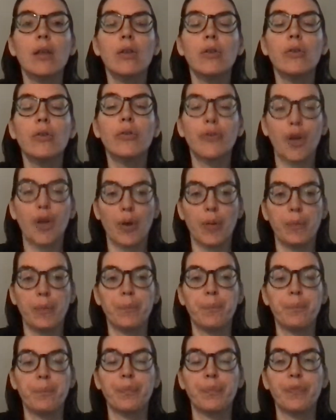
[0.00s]
So
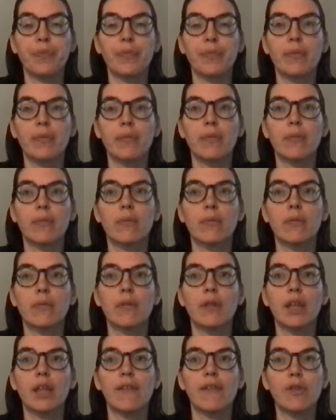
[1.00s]

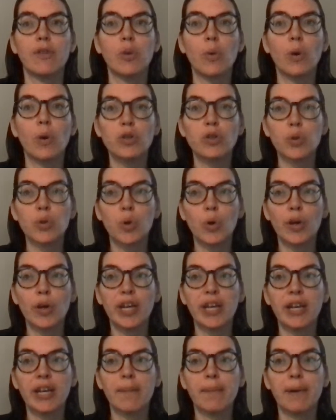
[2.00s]
if you are
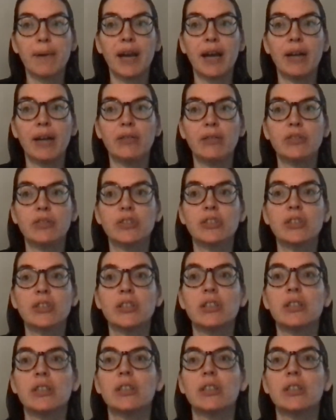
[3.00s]
talking about